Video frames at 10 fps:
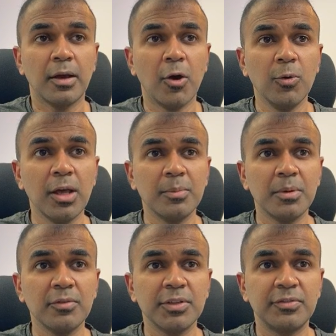
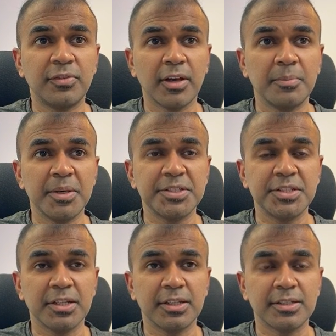Olama with Firebase
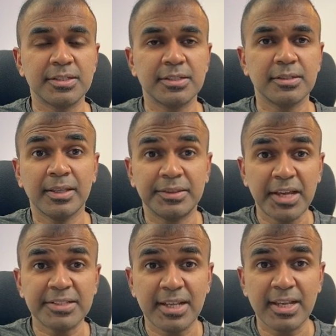GenKit.
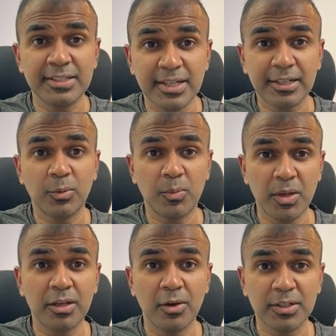That's exactly what
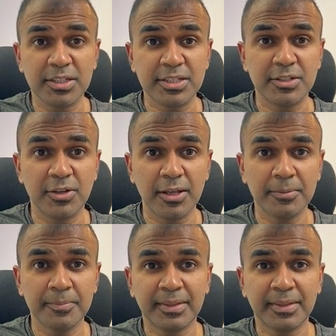we're going to see today.